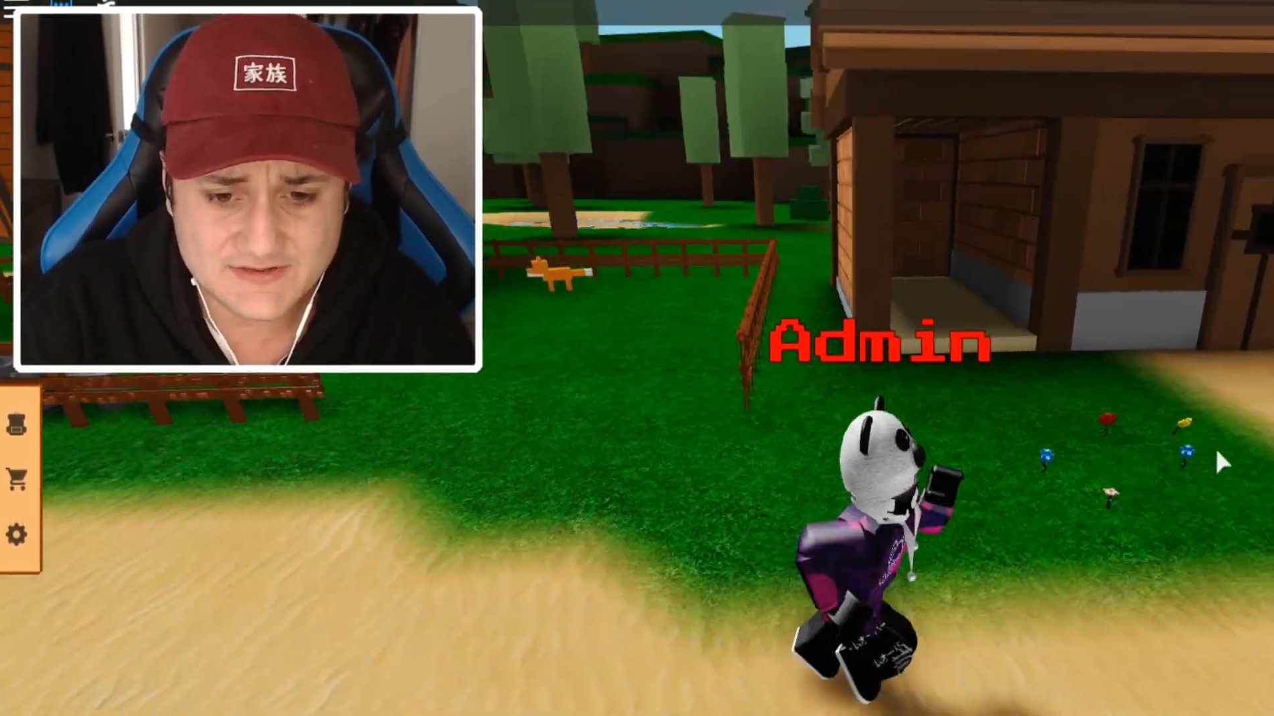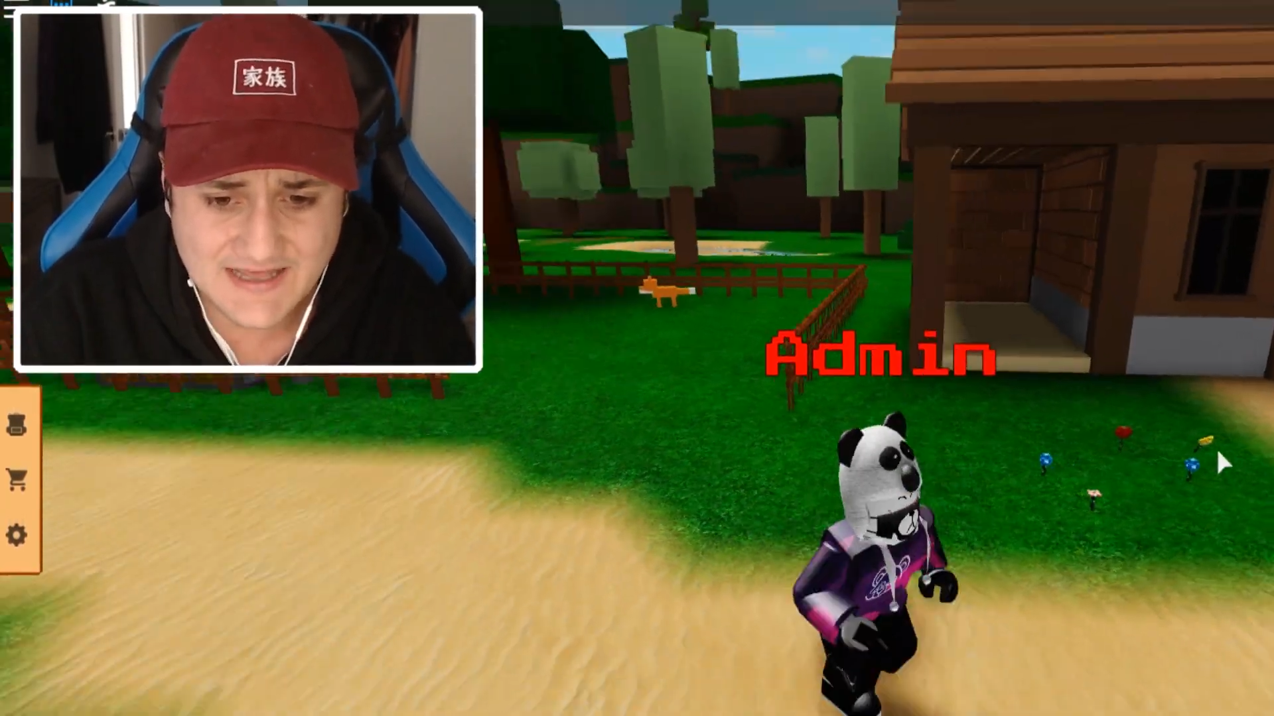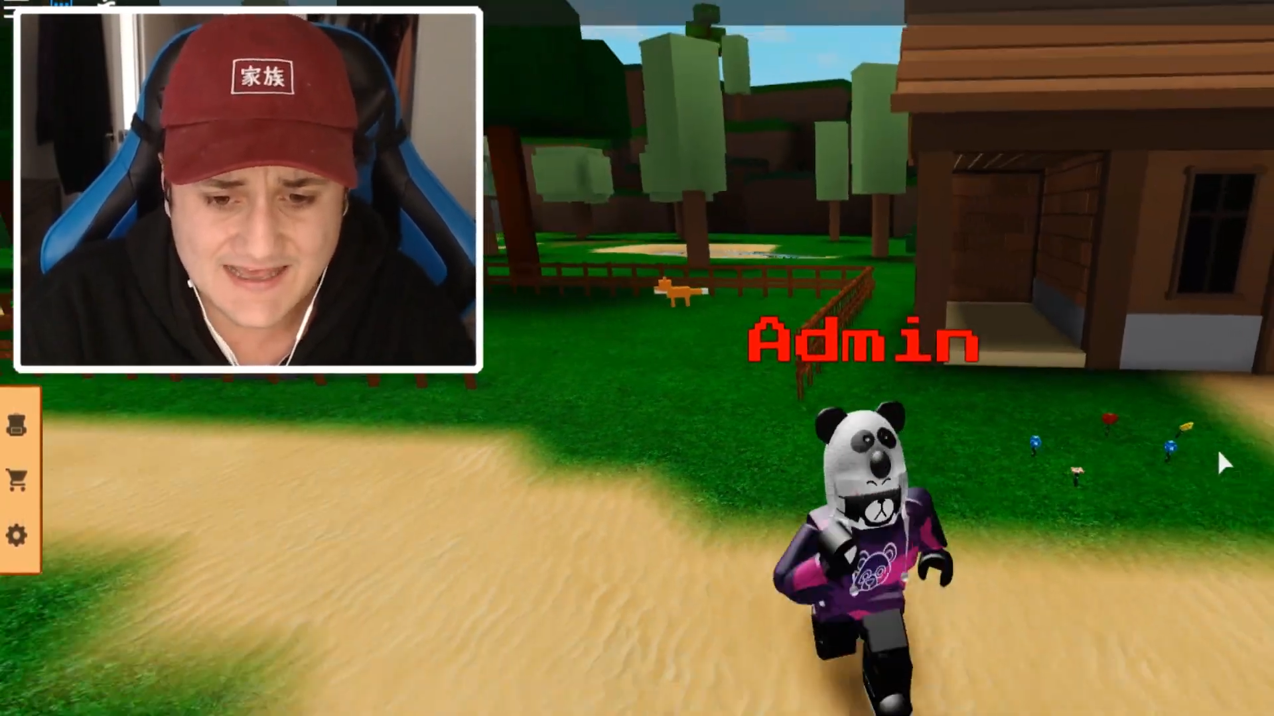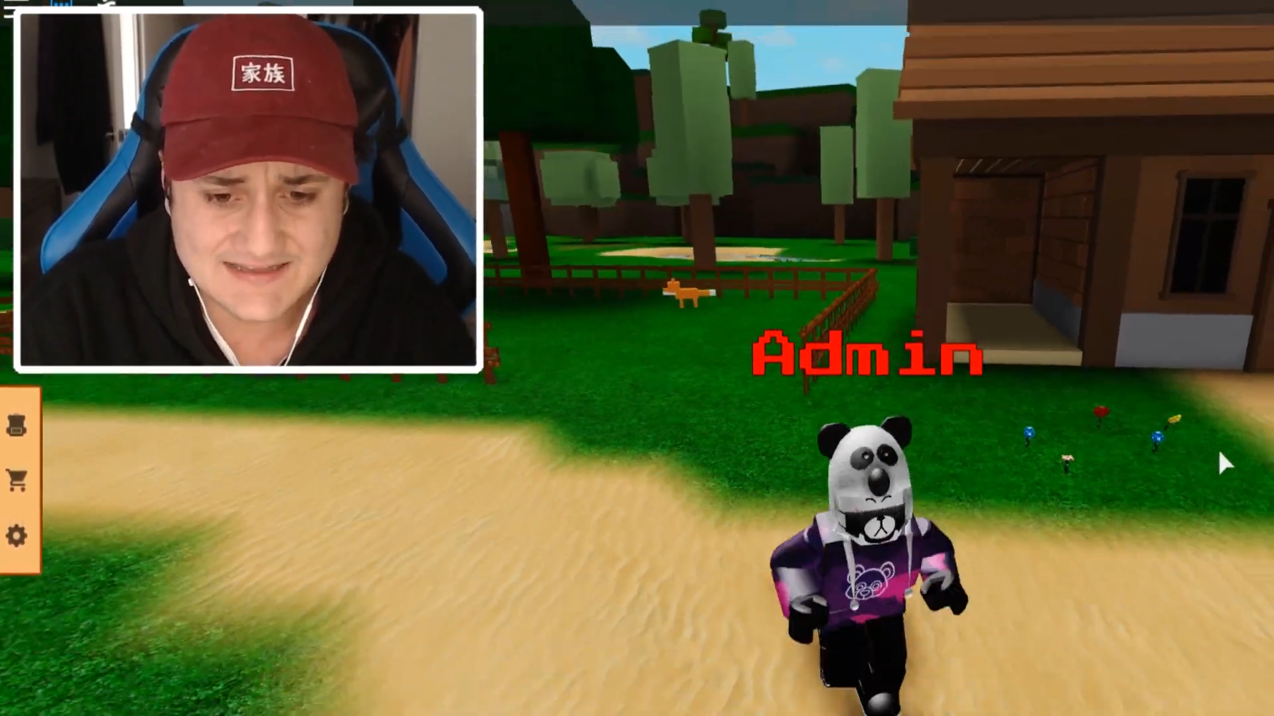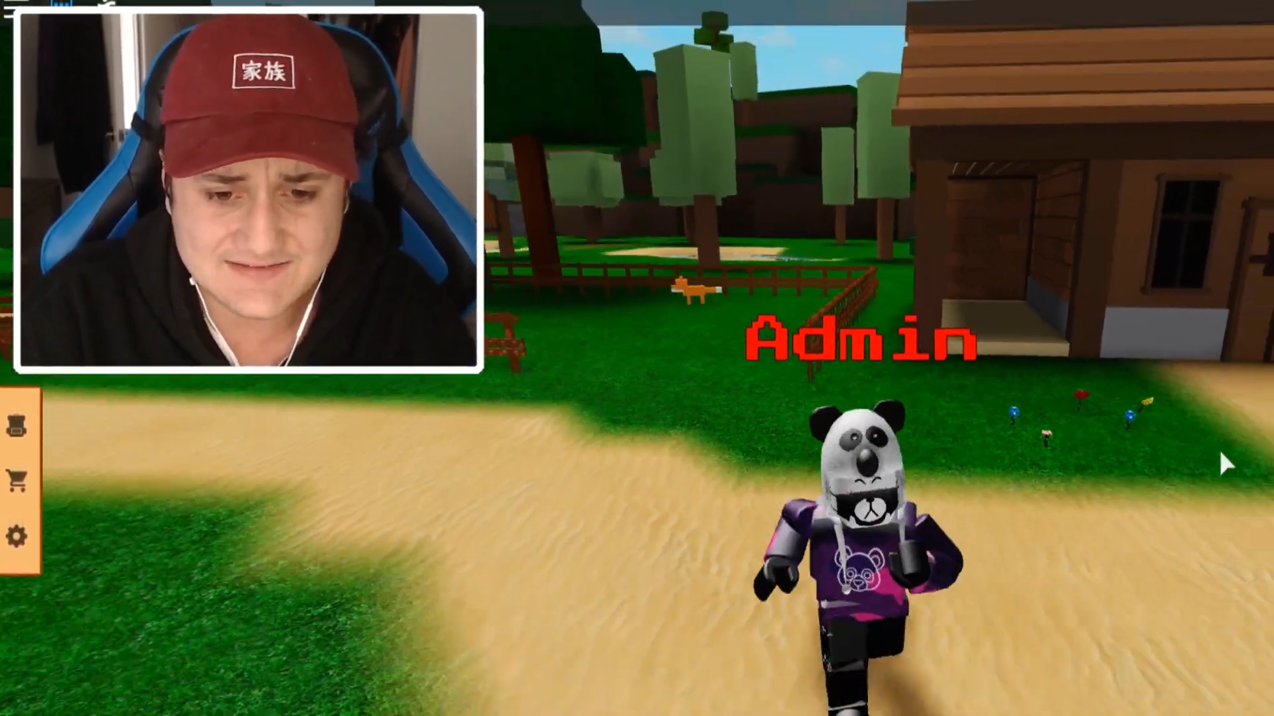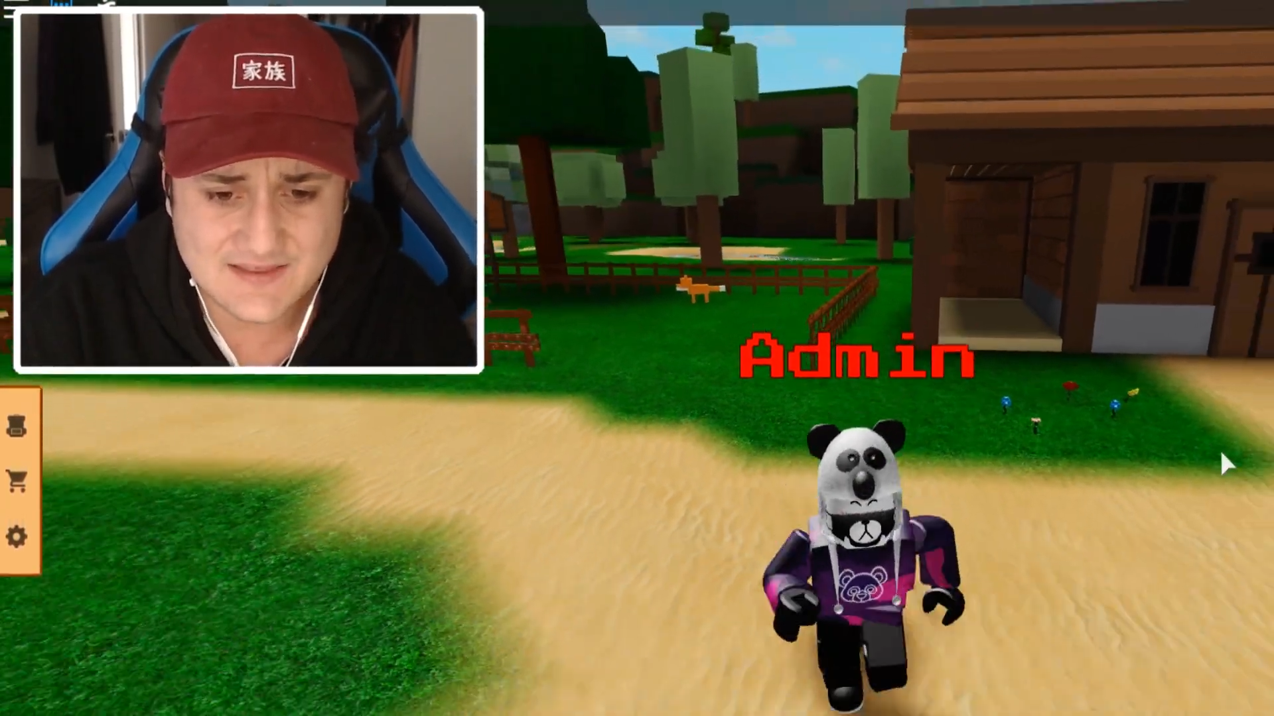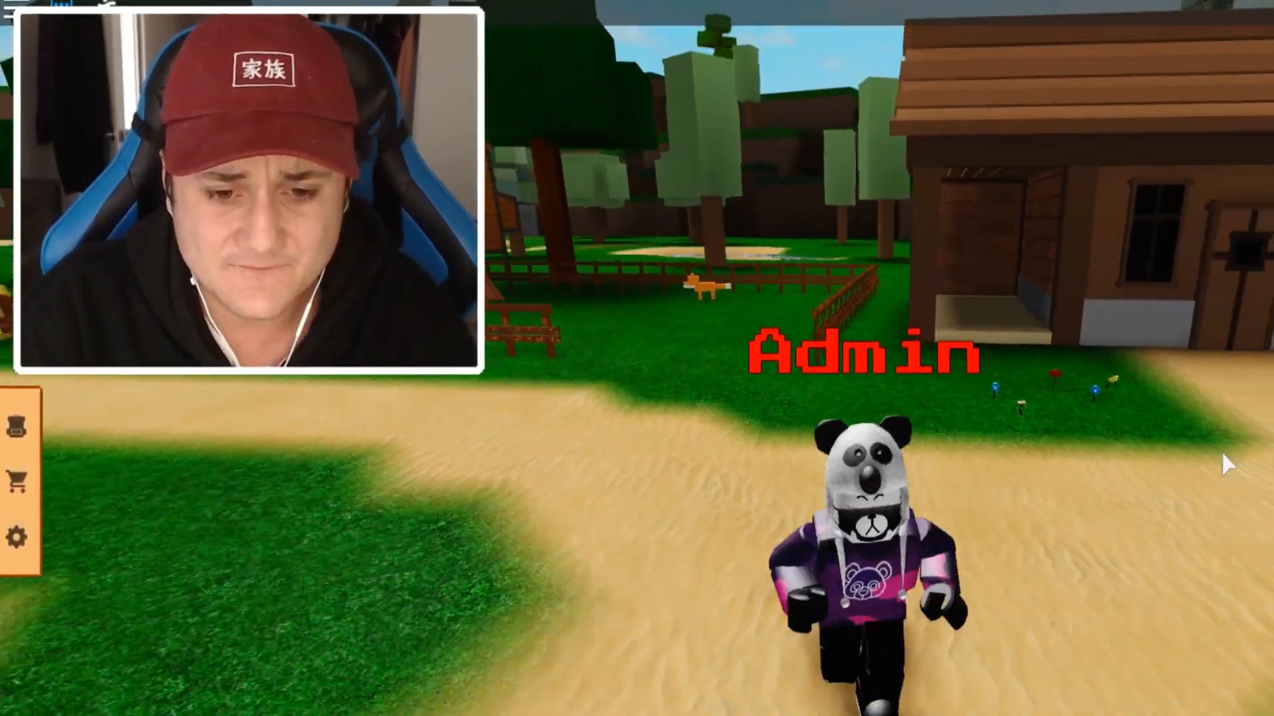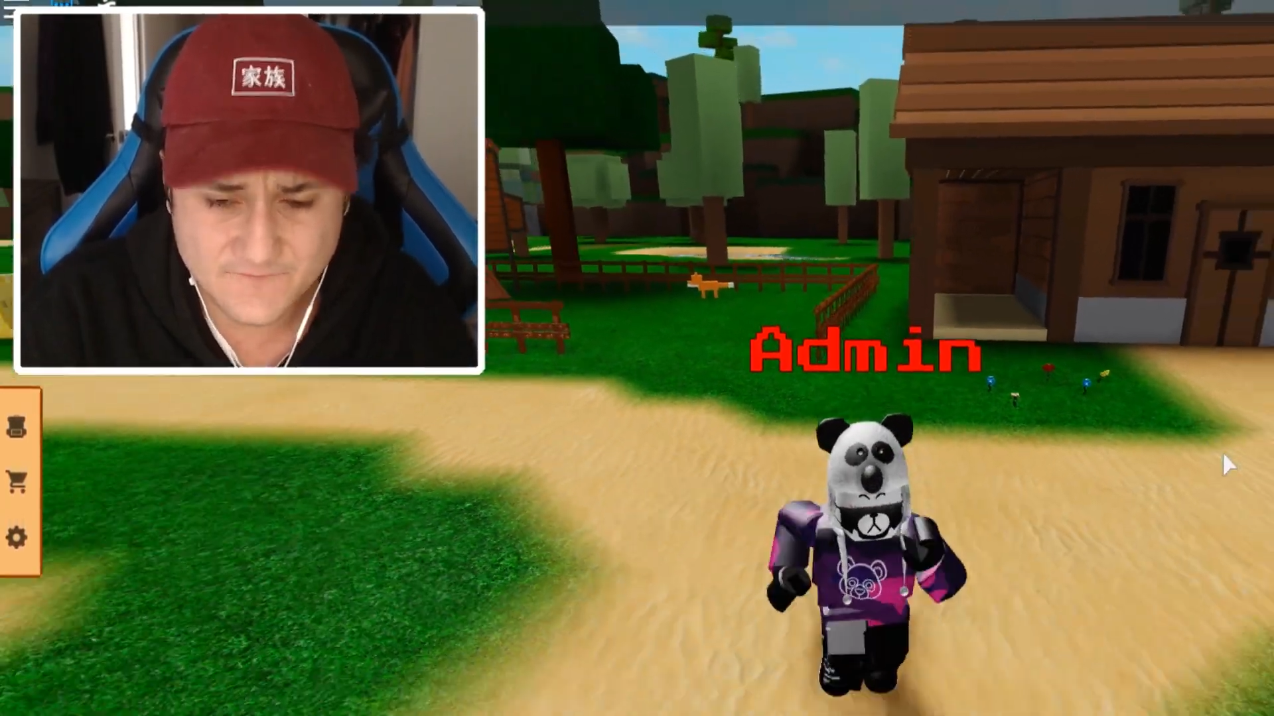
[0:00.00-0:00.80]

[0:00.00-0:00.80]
last